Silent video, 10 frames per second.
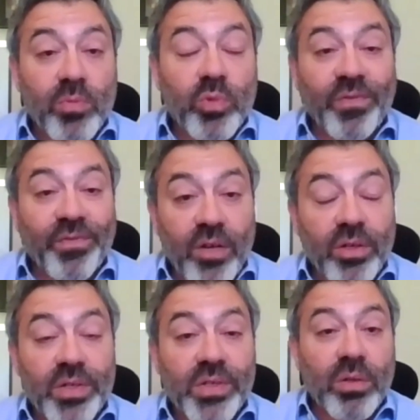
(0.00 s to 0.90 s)
will
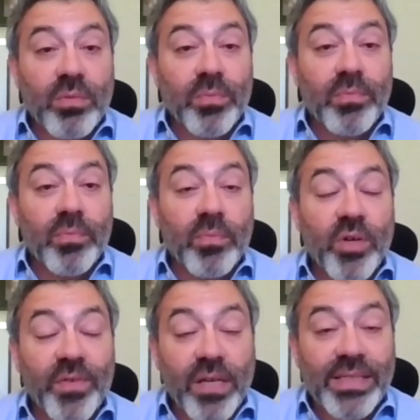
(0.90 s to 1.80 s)
focus on
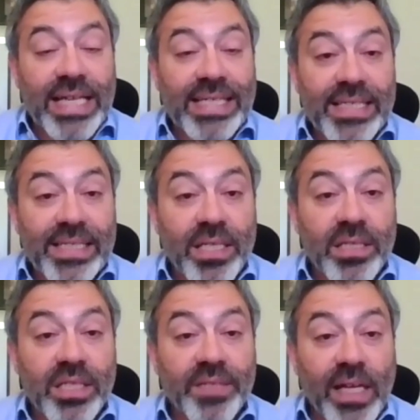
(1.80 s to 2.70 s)
moving those assets
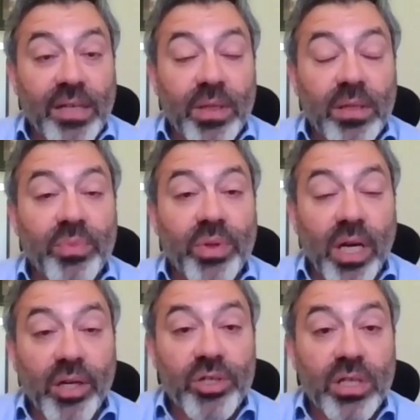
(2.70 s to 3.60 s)
into development and
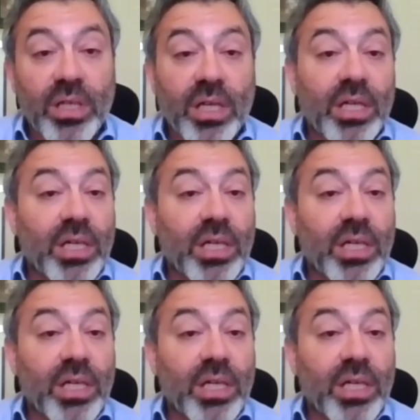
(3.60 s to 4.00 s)
production,